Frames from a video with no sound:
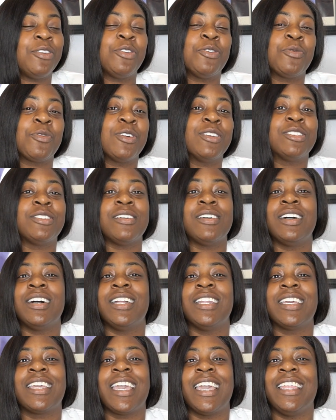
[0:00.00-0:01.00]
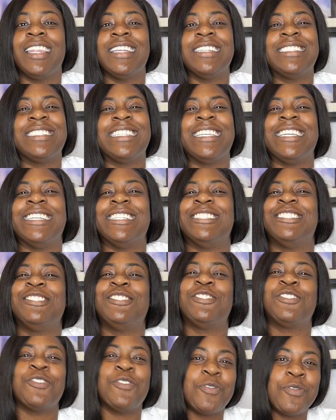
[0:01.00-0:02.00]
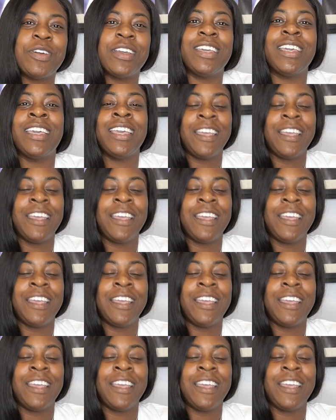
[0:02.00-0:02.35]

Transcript: On the road to 100K, let's get to it.